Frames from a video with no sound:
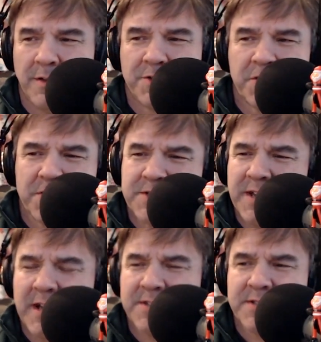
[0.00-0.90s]
You sure this
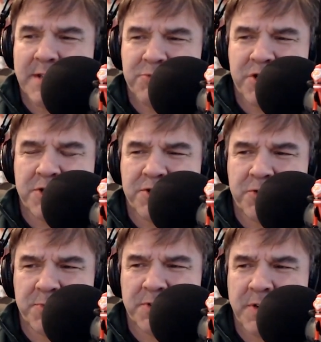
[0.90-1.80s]
guy isn't named Chuck
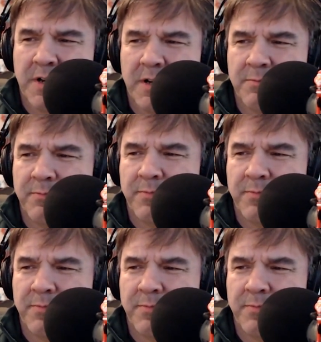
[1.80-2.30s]
Schumer?